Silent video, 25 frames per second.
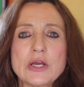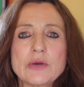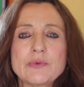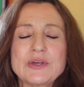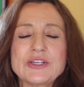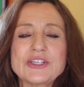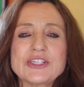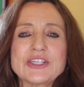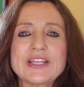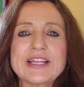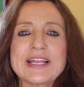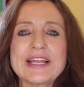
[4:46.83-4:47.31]

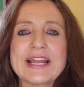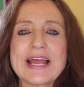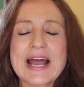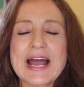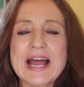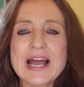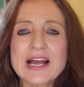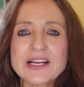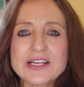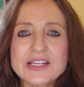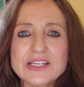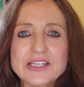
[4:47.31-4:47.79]
which then
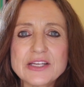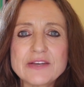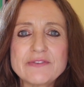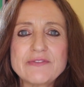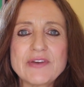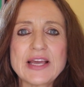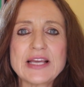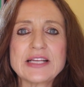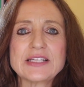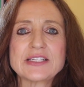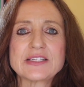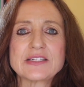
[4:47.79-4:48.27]

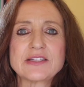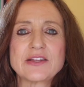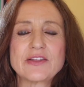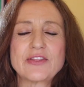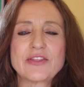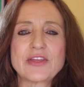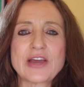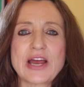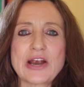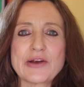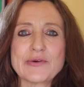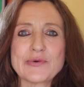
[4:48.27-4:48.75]
activates the
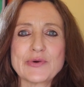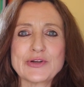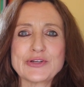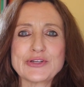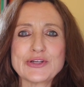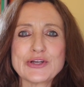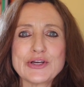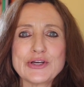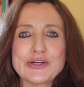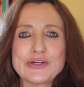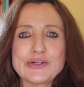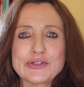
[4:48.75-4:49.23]
thyroid
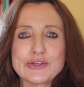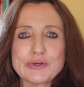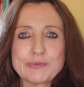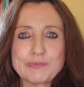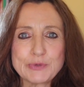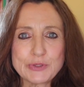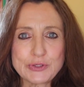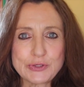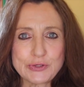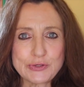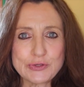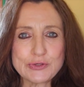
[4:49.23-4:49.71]
to
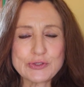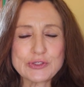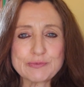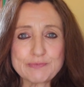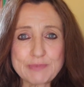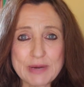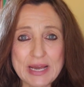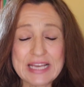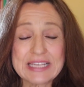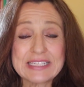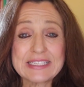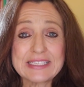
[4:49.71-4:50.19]
produce
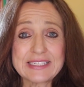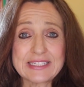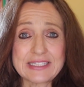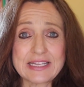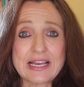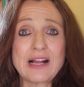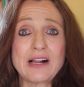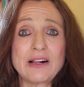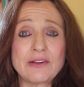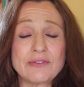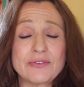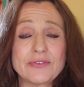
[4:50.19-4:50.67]
by
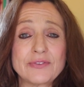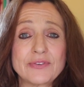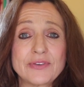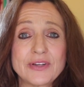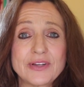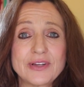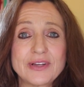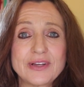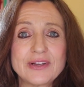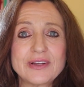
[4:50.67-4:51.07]
itself